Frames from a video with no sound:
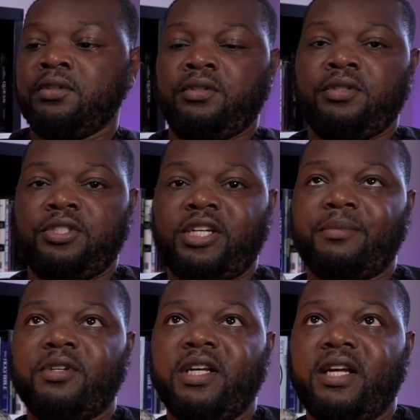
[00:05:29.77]
chapter
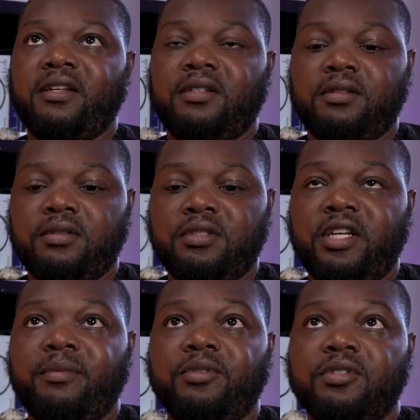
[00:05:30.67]
9,
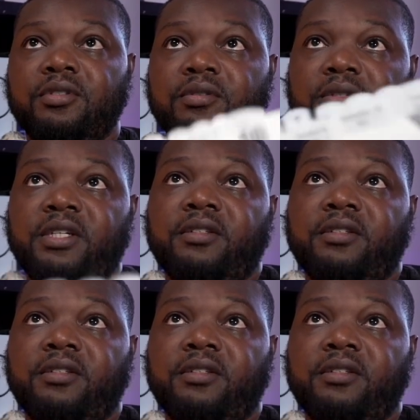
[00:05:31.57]
tables, right?